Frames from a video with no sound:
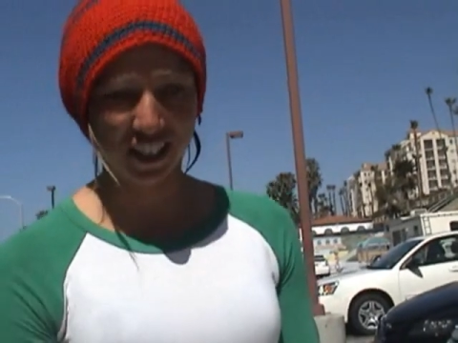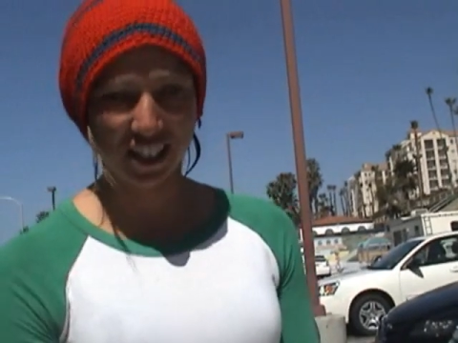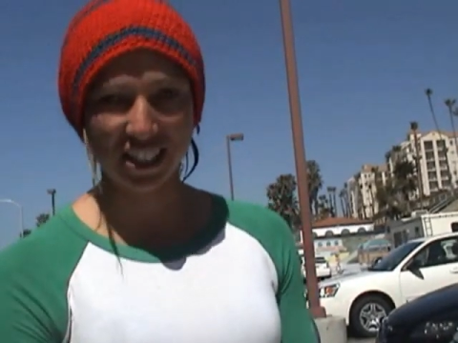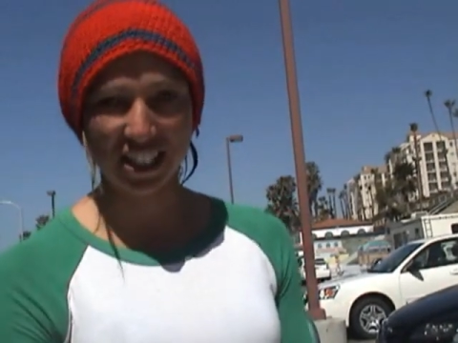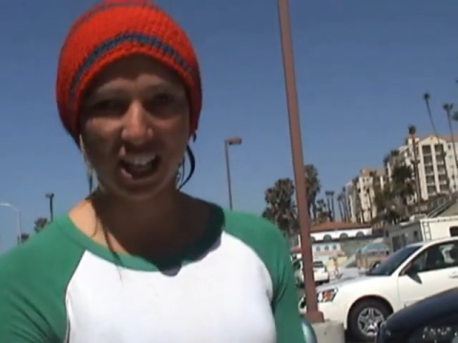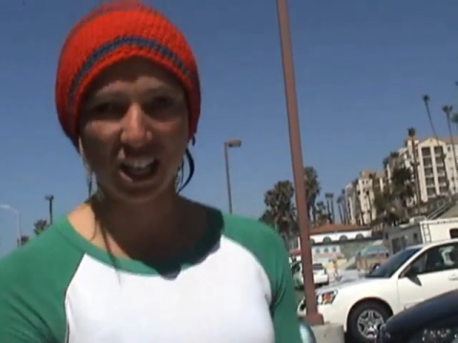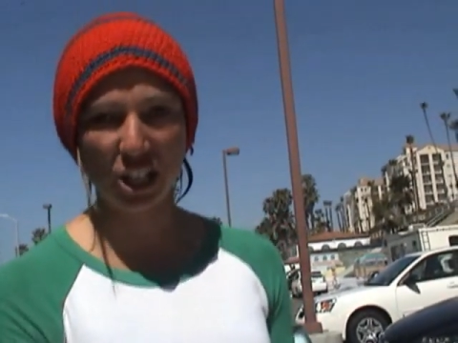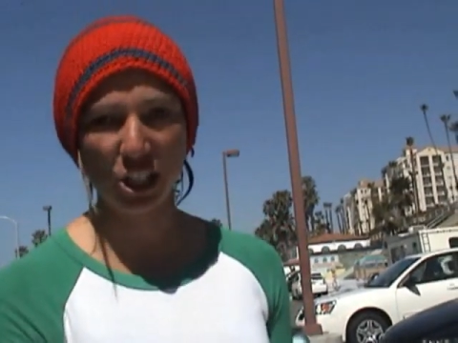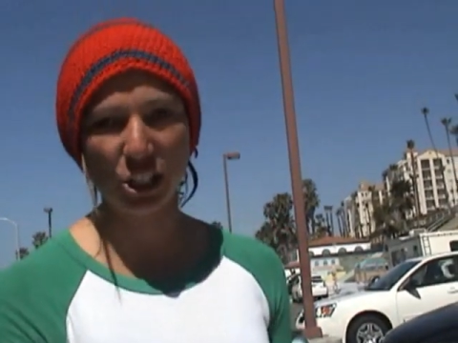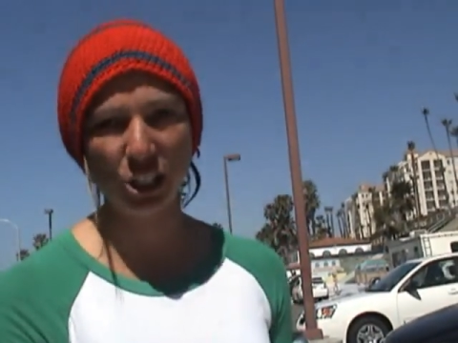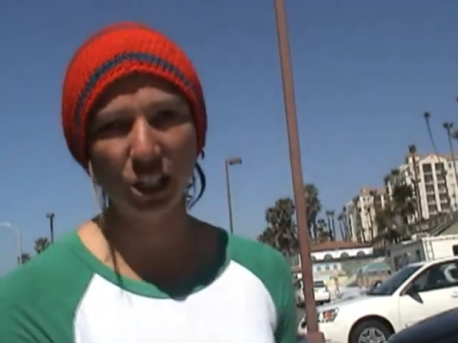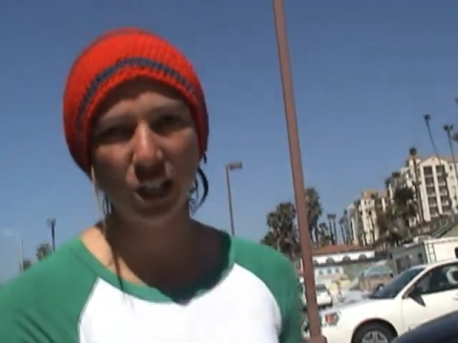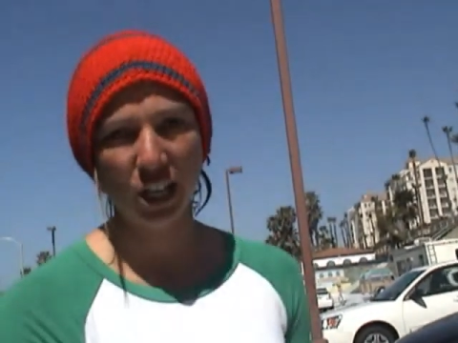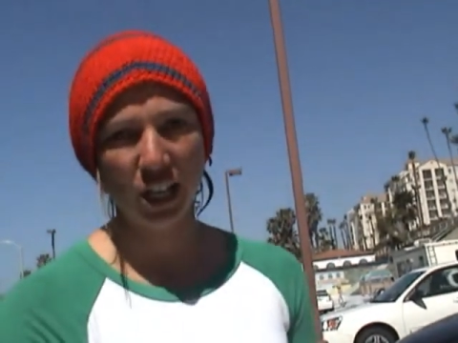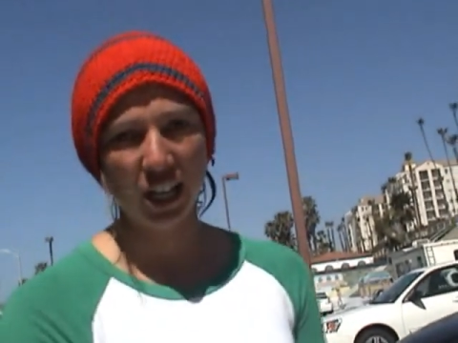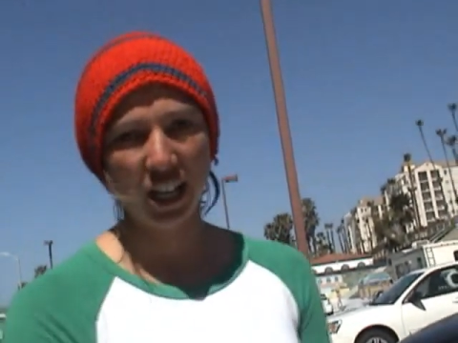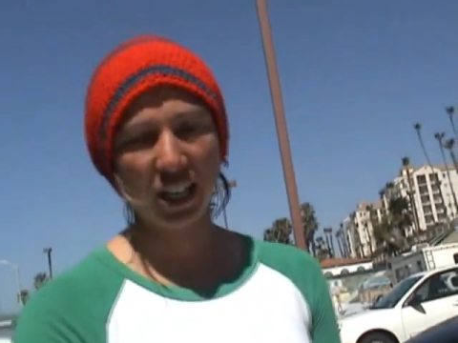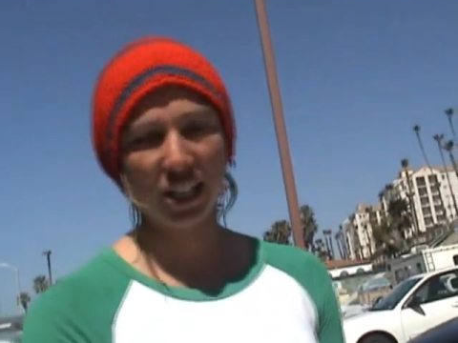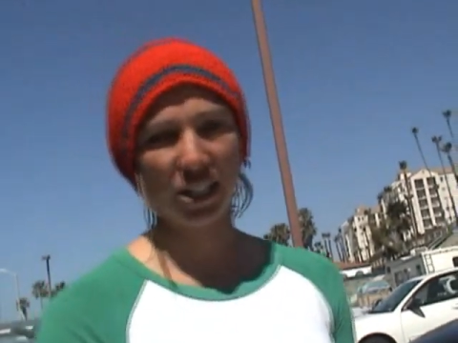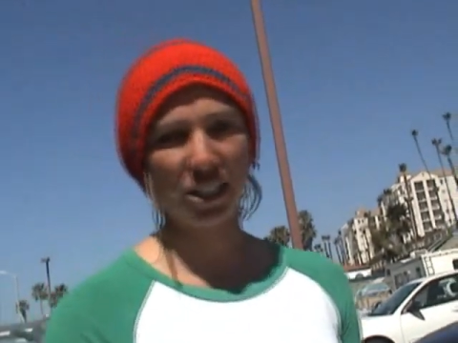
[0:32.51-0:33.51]
The tail
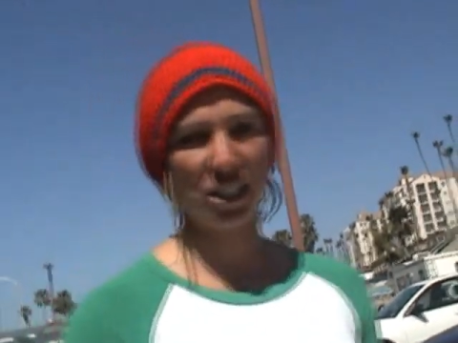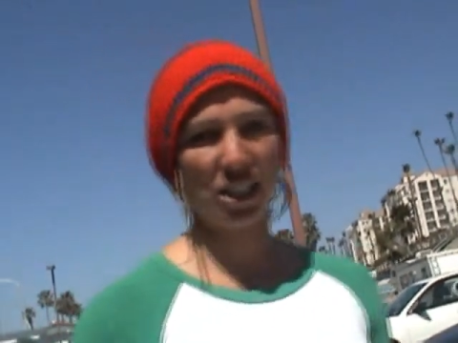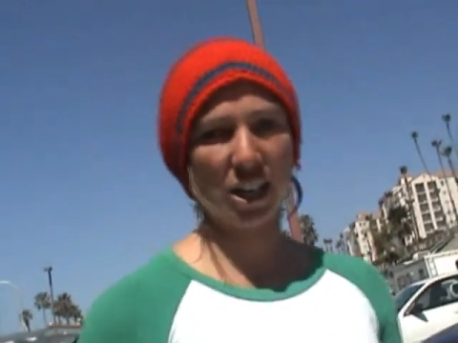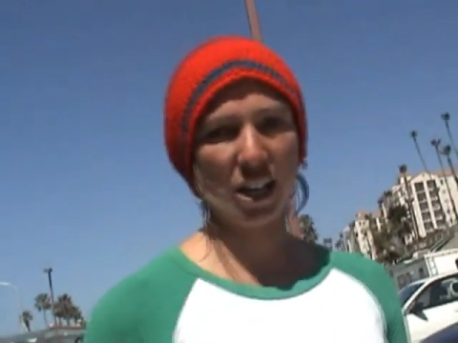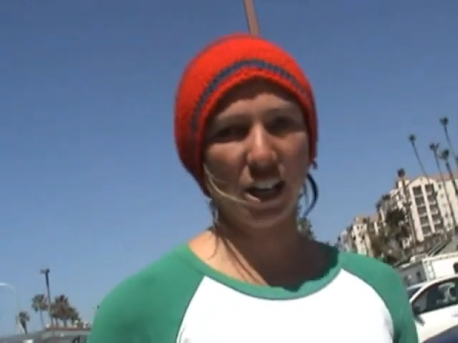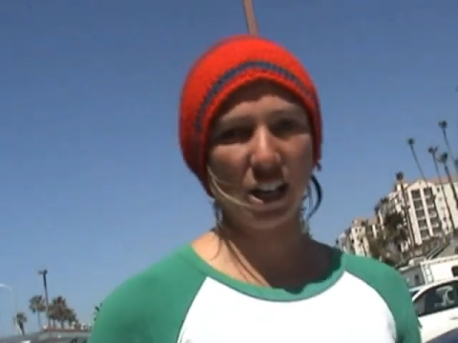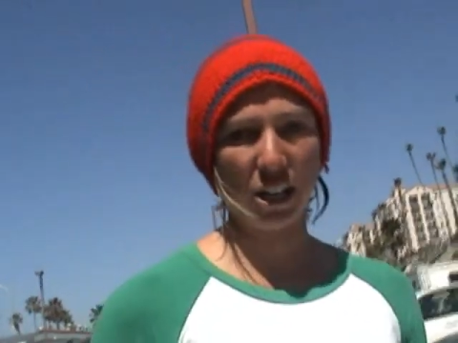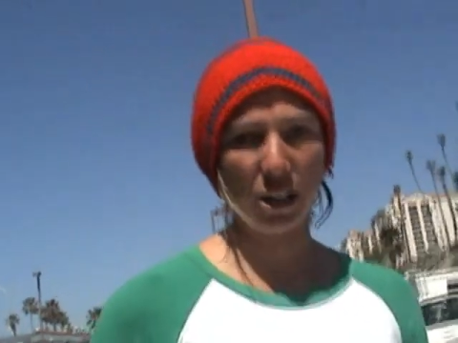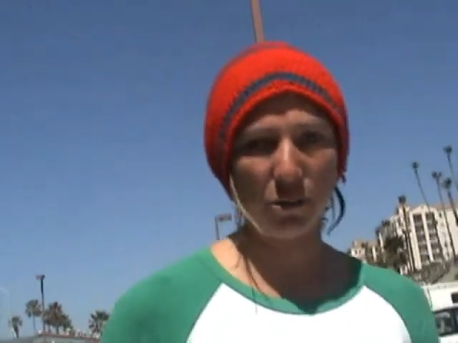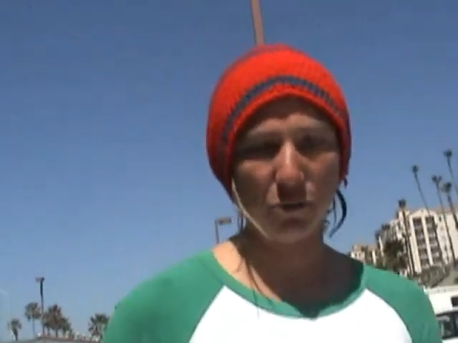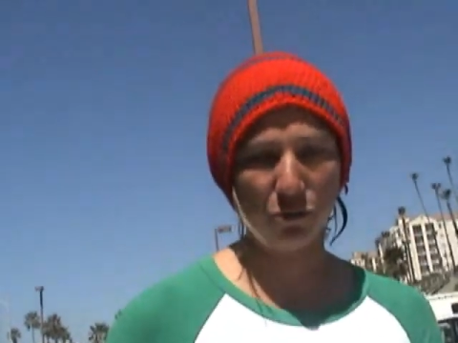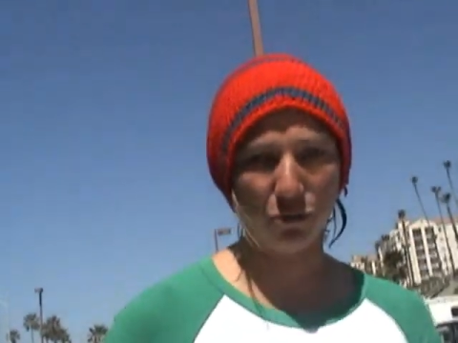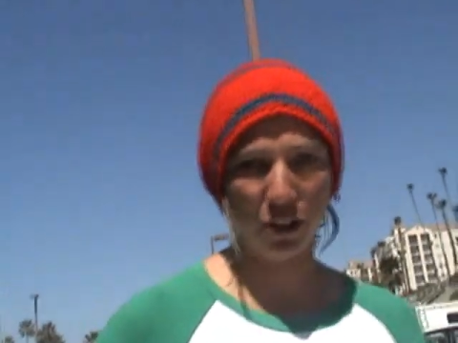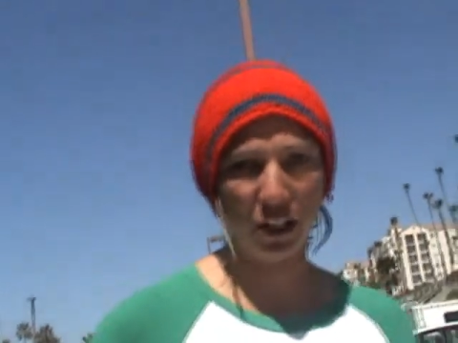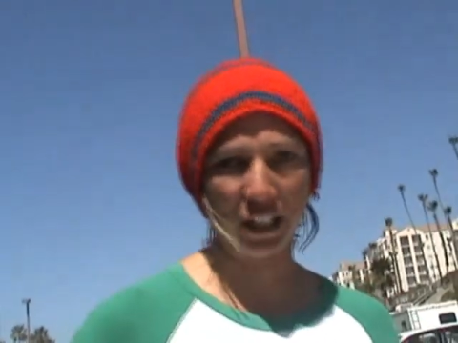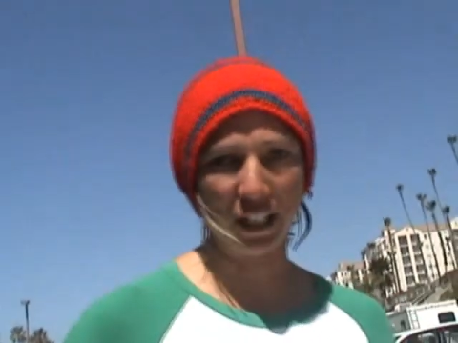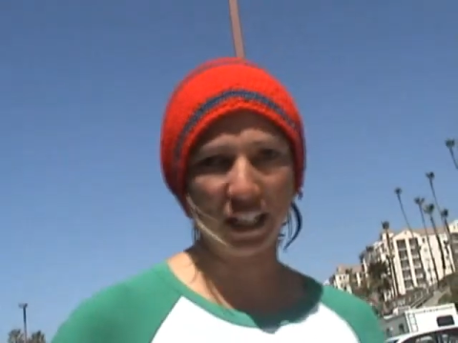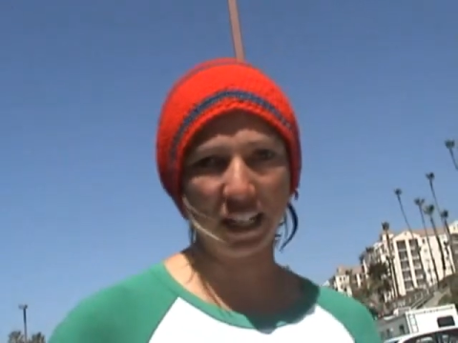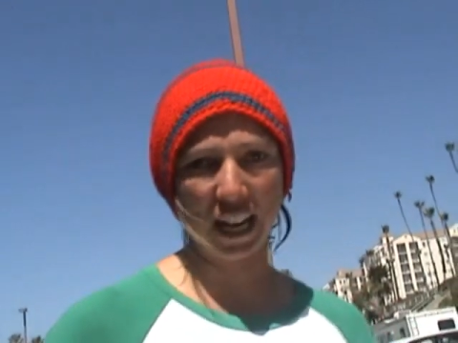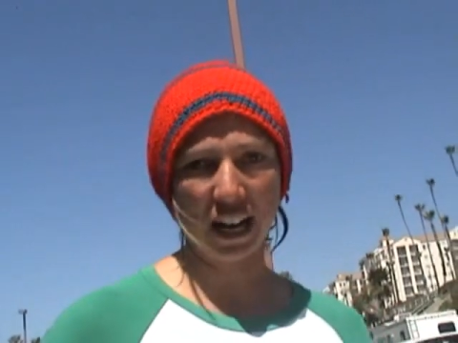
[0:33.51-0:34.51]
is
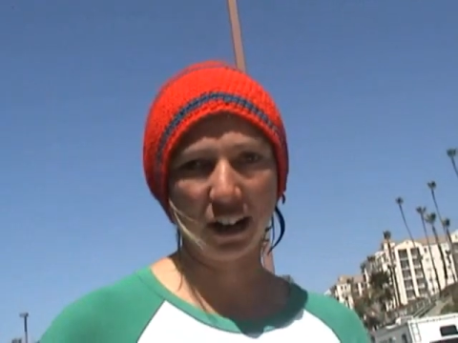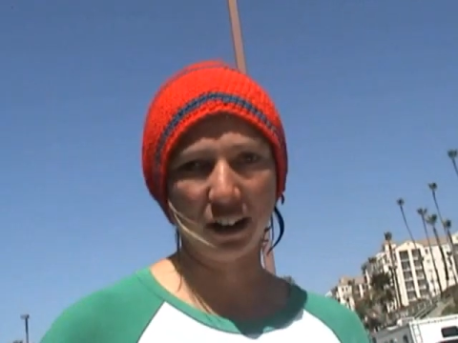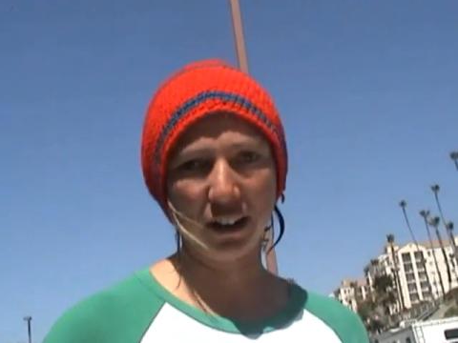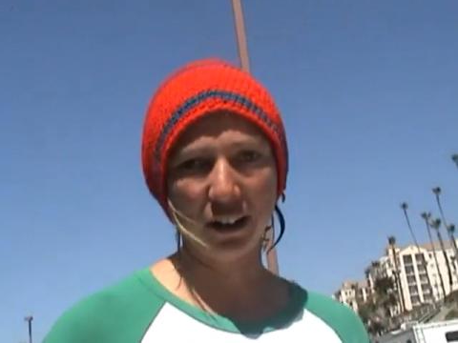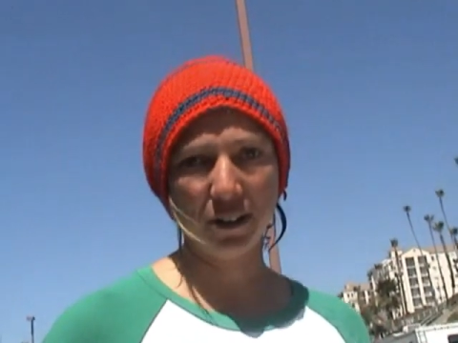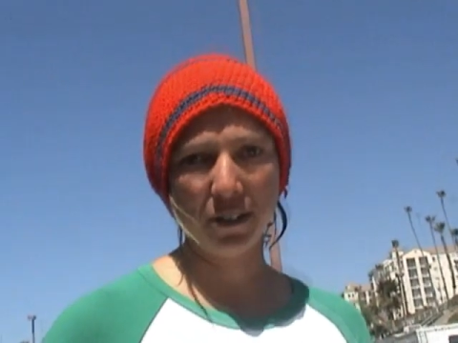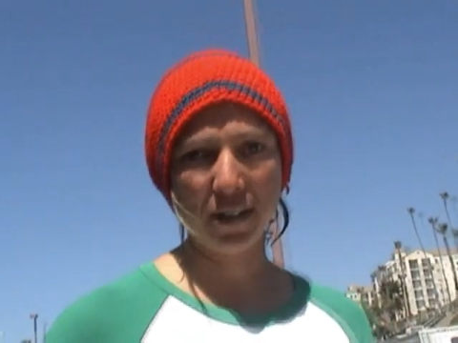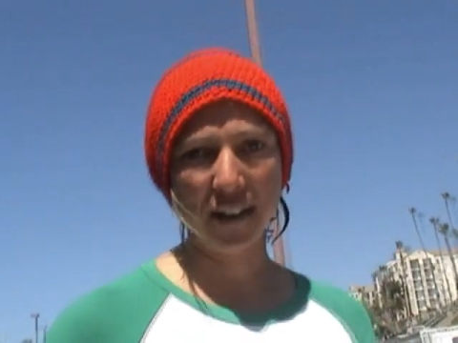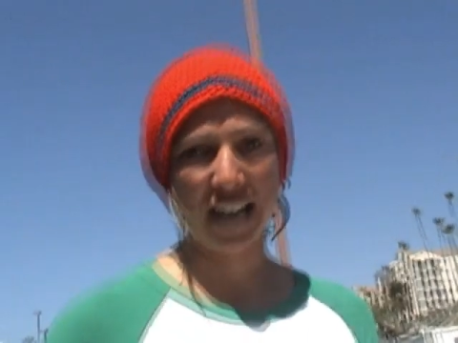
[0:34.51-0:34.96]
really narrow.